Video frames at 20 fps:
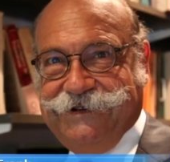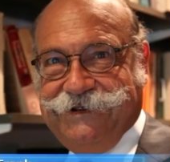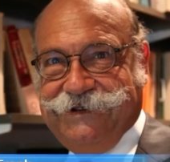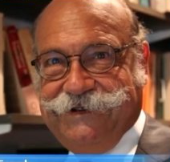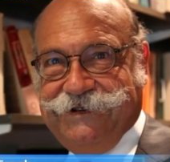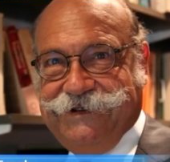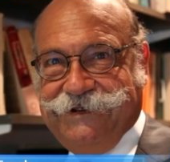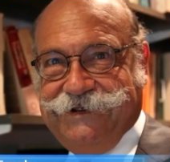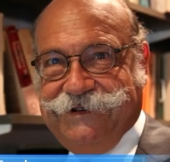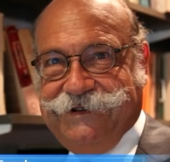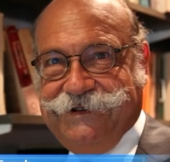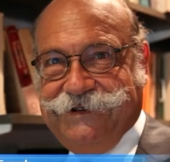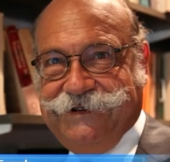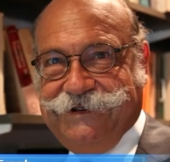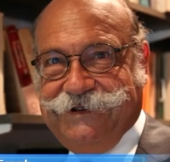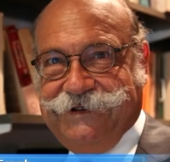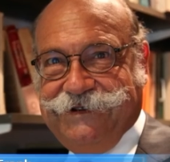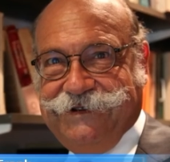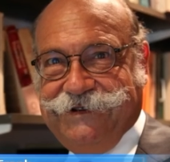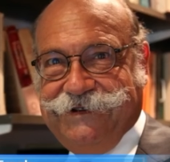
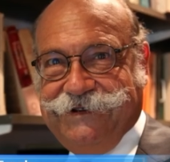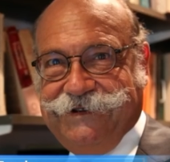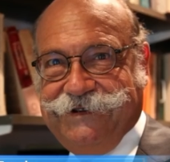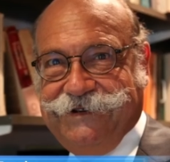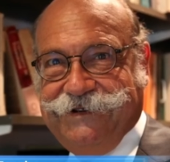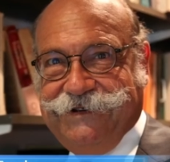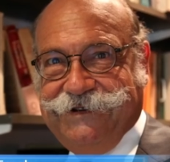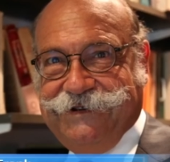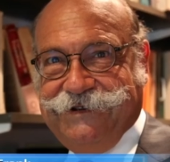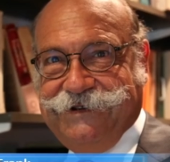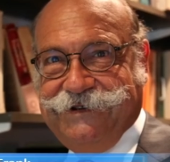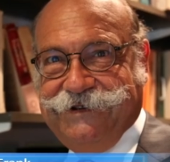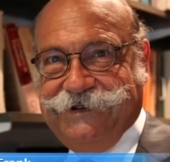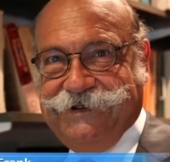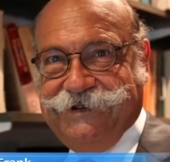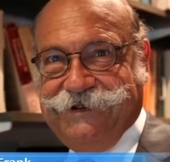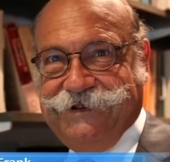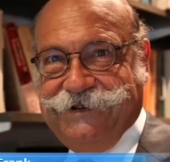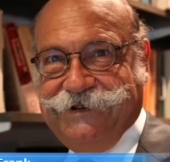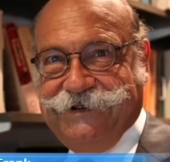
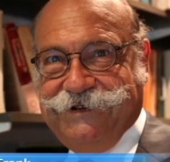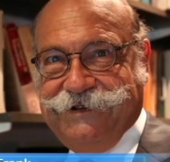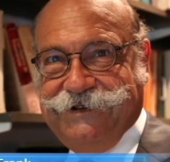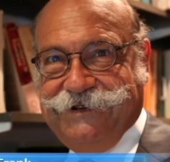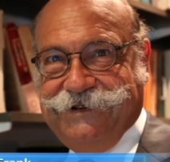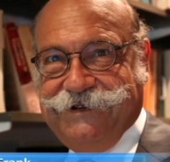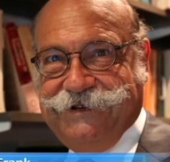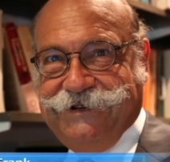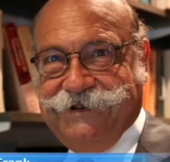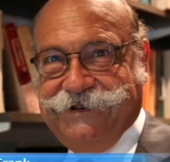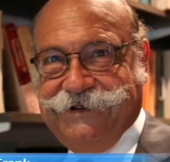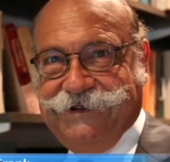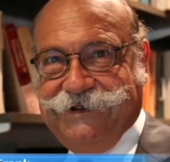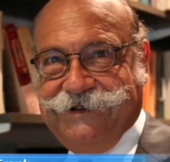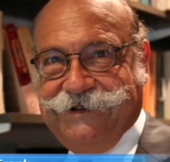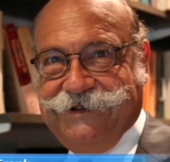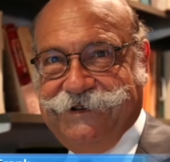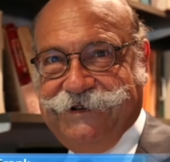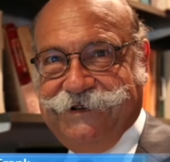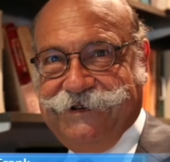
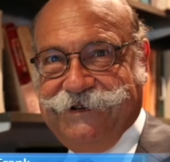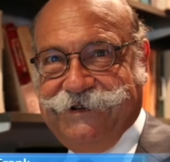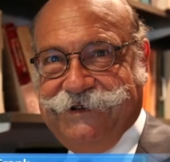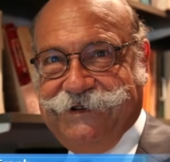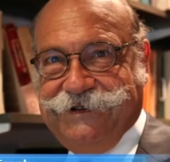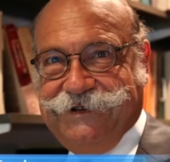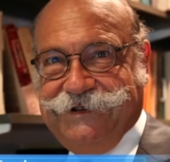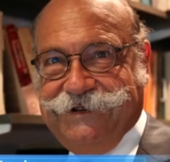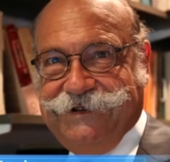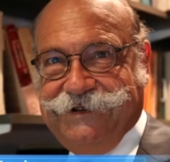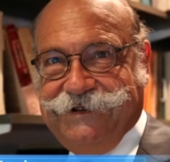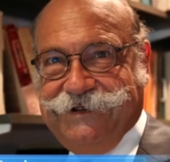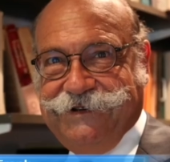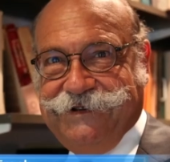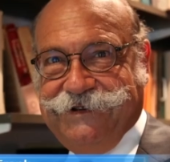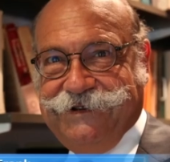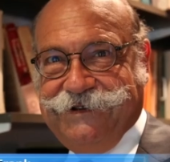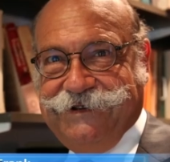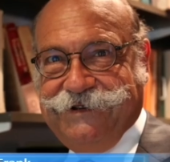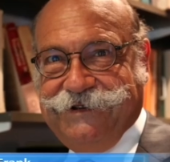
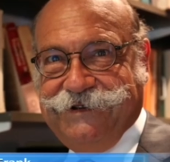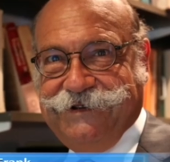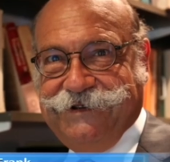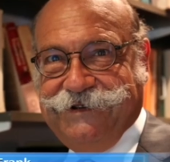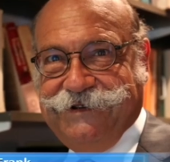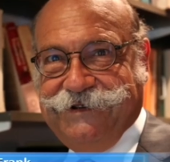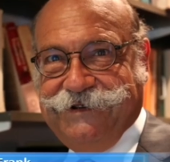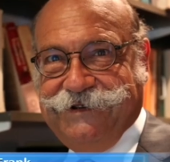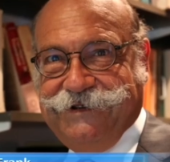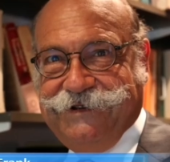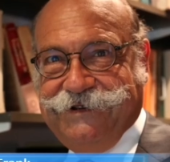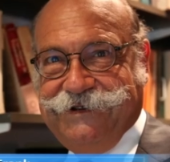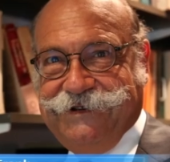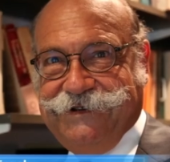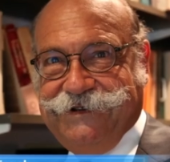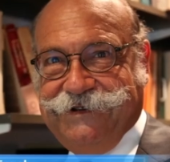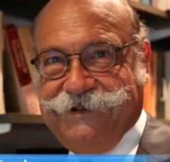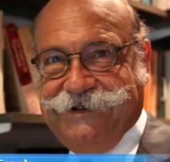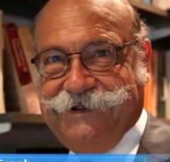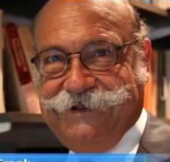
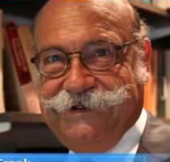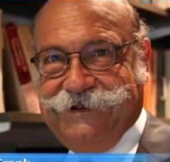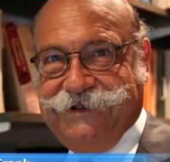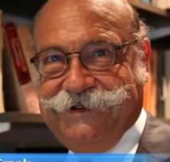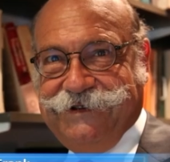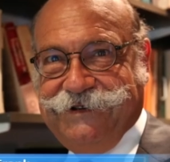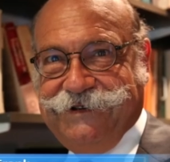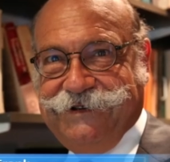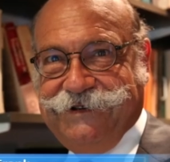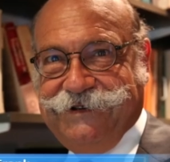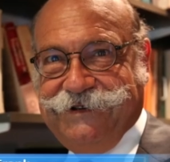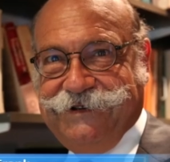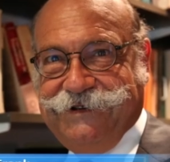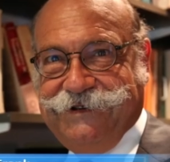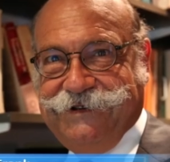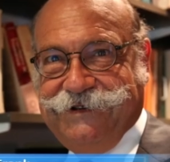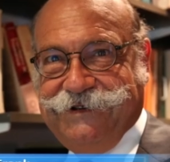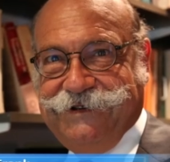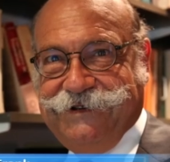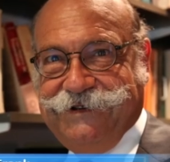
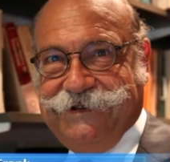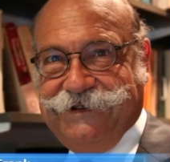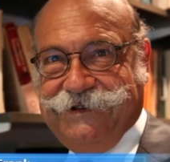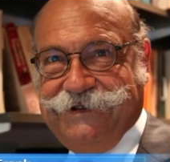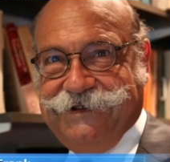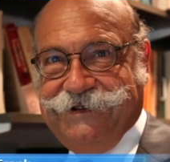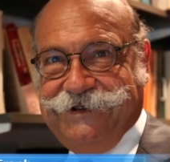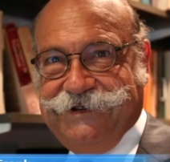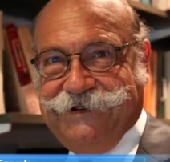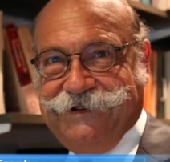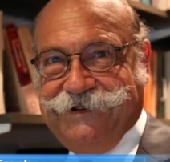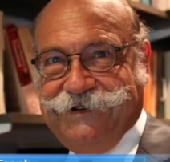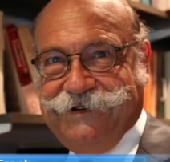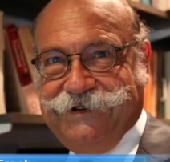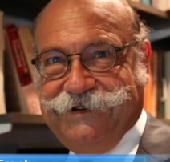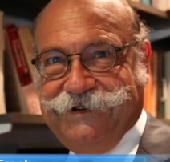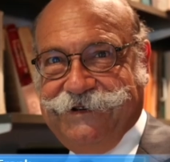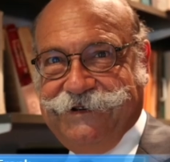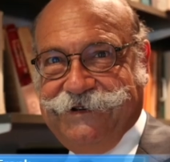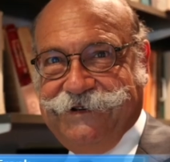
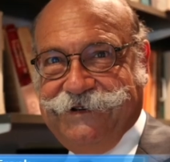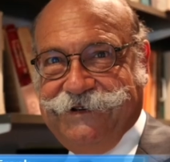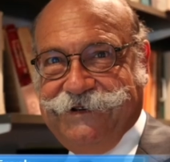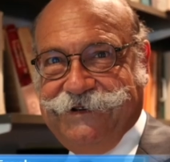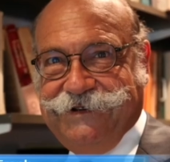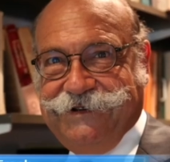(not speaking)